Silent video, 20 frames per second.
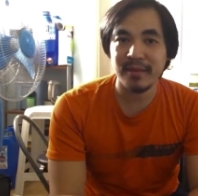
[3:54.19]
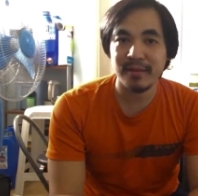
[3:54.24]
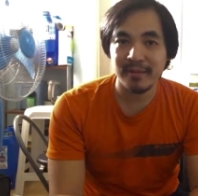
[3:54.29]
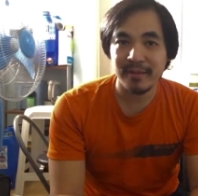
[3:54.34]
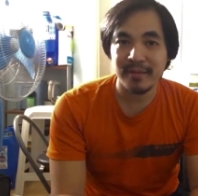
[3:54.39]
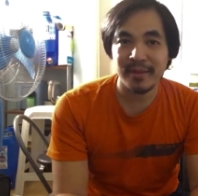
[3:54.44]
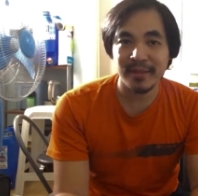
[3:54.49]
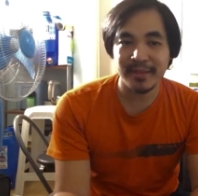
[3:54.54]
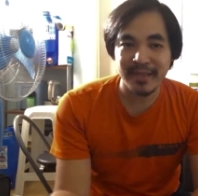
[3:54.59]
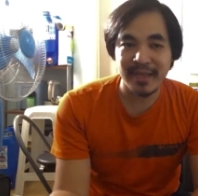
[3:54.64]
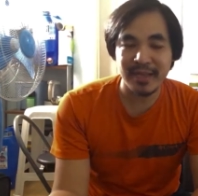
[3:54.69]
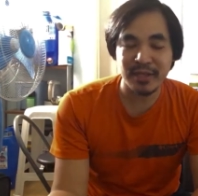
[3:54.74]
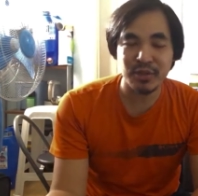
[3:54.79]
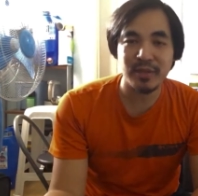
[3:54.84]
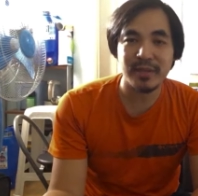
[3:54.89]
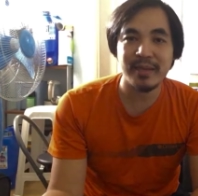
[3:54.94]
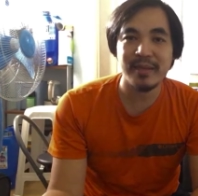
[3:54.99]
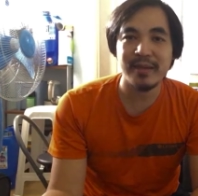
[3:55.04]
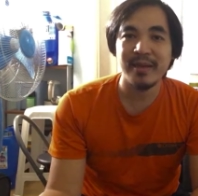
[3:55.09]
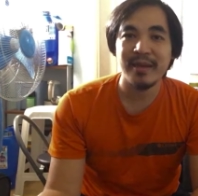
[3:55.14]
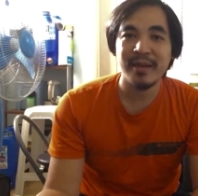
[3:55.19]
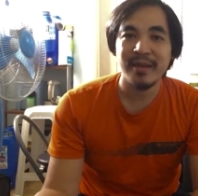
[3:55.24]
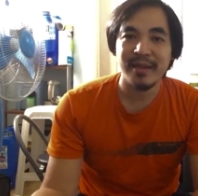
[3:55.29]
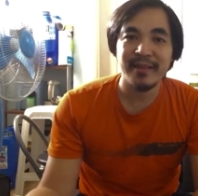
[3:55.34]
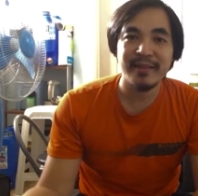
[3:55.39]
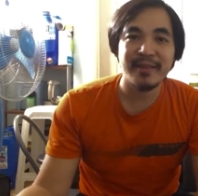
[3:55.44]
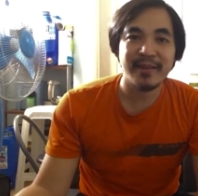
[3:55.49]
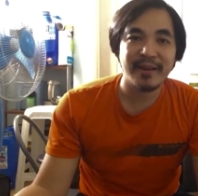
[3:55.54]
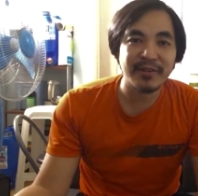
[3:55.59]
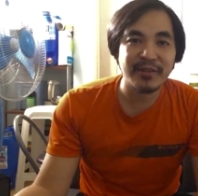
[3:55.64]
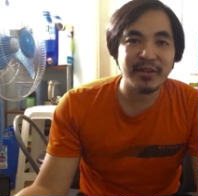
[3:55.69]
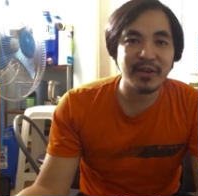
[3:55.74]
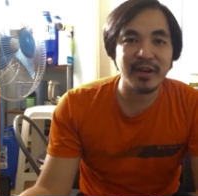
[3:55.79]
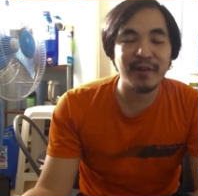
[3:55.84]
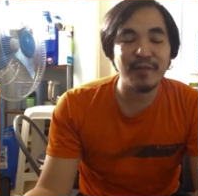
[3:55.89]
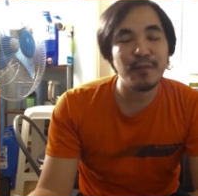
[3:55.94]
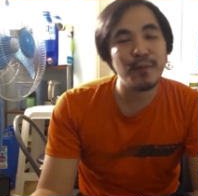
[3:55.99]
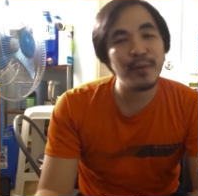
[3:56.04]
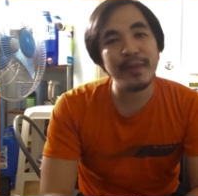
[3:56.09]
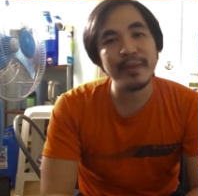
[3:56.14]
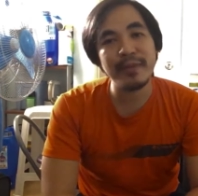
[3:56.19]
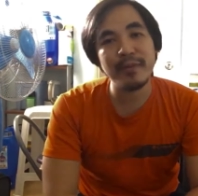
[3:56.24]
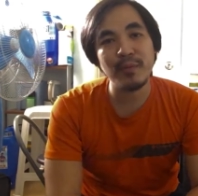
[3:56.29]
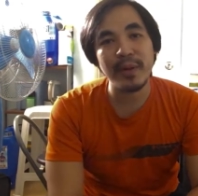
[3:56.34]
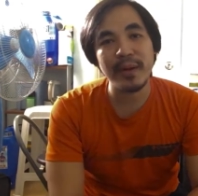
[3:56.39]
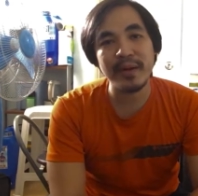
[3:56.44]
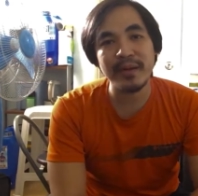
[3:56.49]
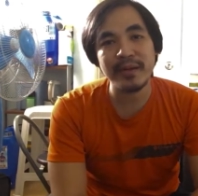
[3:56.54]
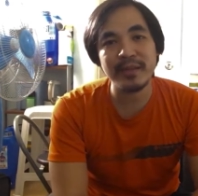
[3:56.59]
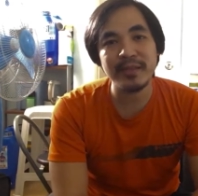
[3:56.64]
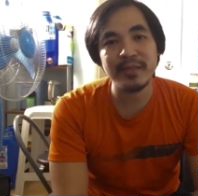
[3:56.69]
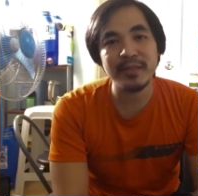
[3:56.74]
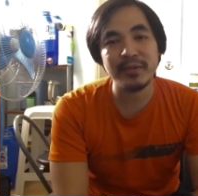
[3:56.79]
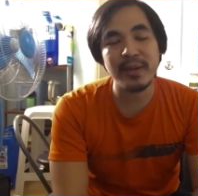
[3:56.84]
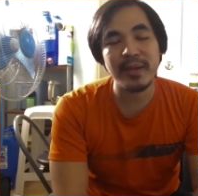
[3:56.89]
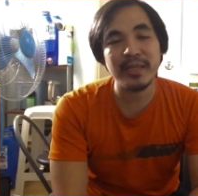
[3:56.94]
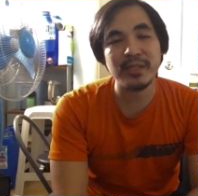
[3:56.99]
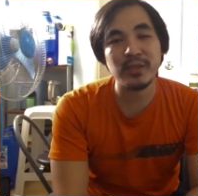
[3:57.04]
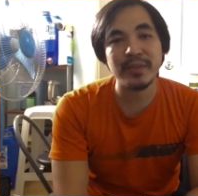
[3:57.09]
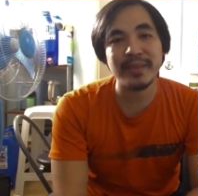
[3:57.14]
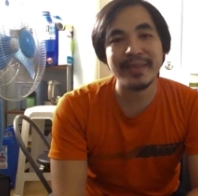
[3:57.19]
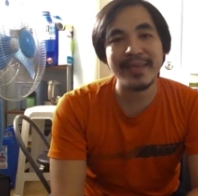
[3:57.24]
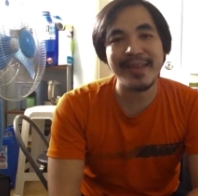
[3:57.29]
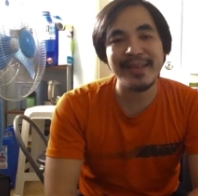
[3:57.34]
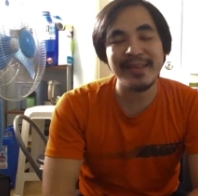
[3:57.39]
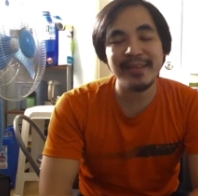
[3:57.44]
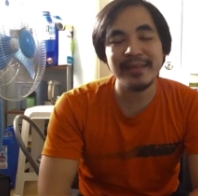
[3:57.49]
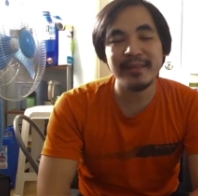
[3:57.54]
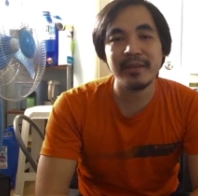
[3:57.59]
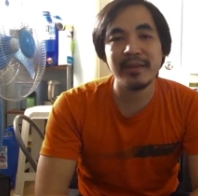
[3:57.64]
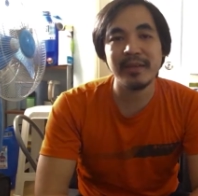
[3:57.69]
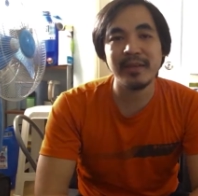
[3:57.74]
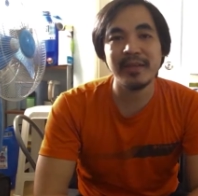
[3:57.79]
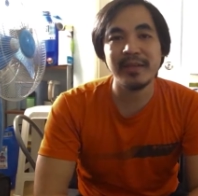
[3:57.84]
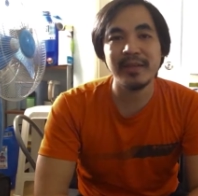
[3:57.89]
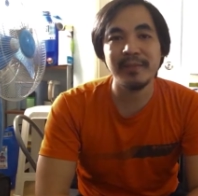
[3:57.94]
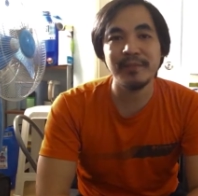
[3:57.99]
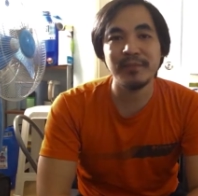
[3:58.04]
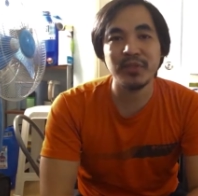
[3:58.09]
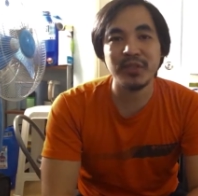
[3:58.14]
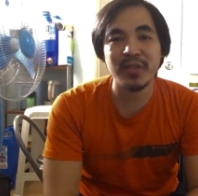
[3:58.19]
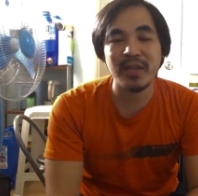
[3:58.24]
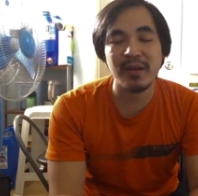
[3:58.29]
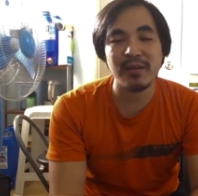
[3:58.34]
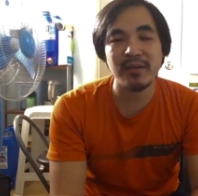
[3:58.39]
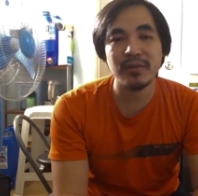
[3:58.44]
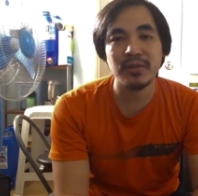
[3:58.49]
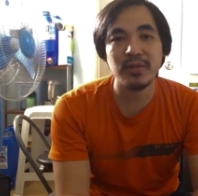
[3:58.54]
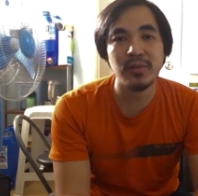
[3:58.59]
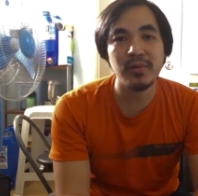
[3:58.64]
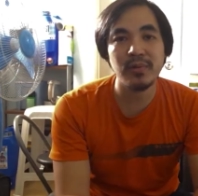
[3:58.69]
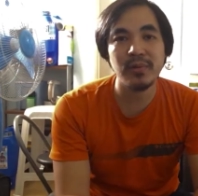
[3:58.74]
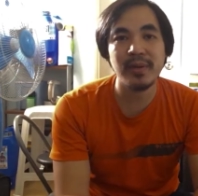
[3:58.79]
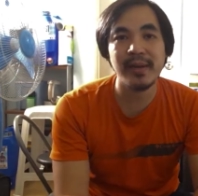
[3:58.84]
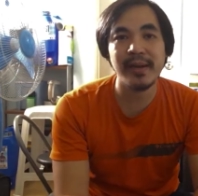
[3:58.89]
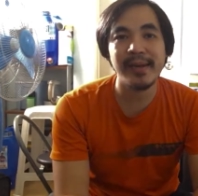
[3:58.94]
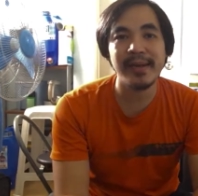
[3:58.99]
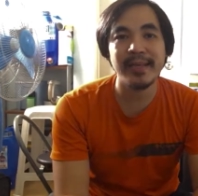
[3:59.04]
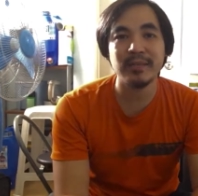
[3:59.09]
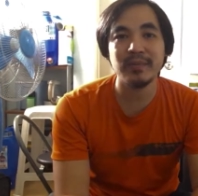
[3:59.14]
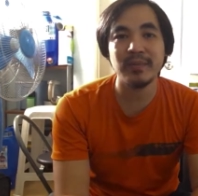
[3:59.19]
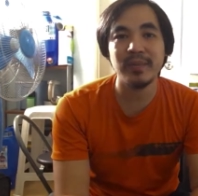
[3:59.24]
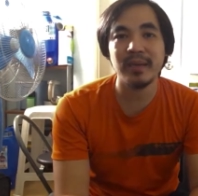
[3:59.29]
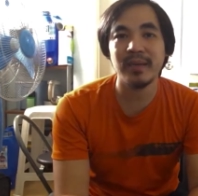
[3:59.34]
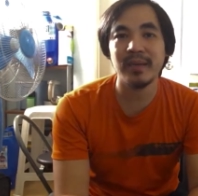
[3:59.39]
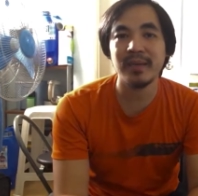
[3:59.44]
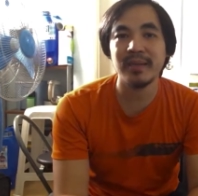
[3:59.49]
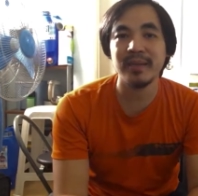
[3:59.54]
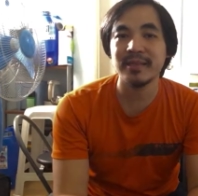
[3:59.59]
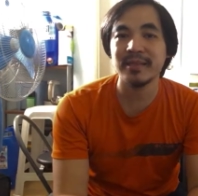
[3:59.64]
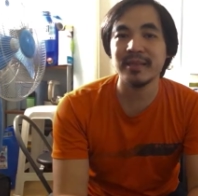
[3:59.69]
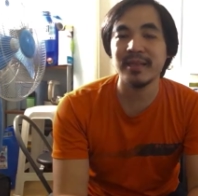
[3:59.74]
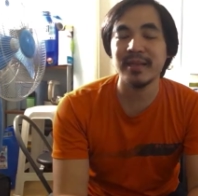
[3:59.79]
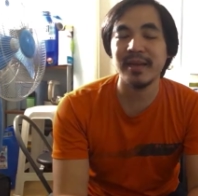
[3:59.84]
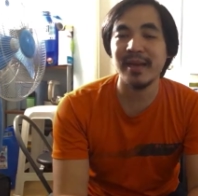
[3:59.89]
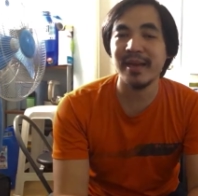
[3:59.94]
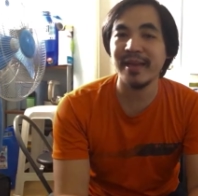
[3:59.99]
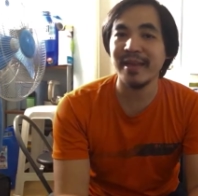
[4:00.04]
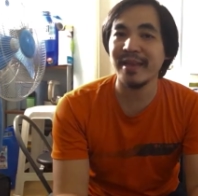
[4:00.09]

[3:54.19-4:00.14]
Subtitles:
It's actually in their turf where the race was held. Shout out to you guys, because I